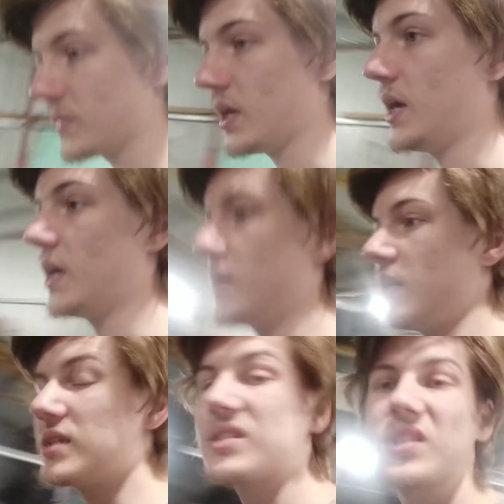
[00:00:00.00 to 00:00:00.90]
And
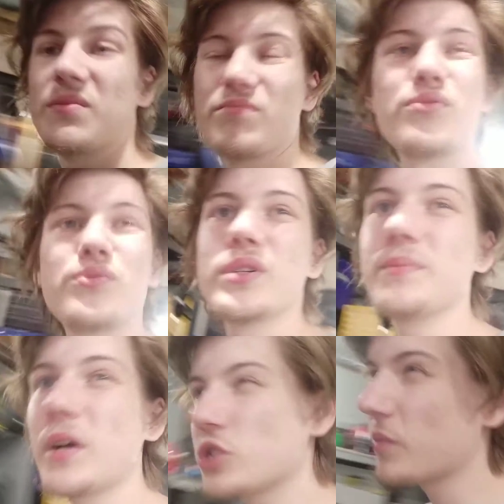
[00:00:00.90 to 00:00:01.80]
that's pretty
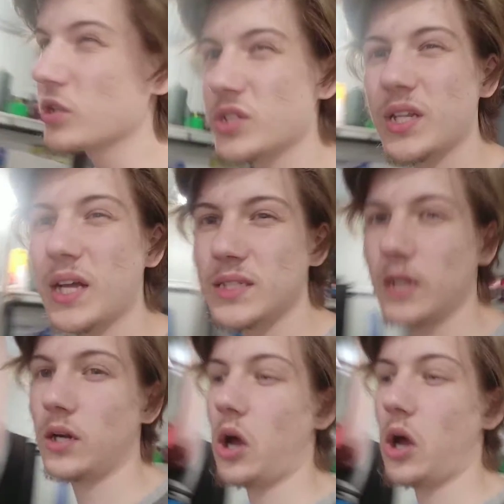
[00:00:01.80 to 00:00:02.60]
much most of that done.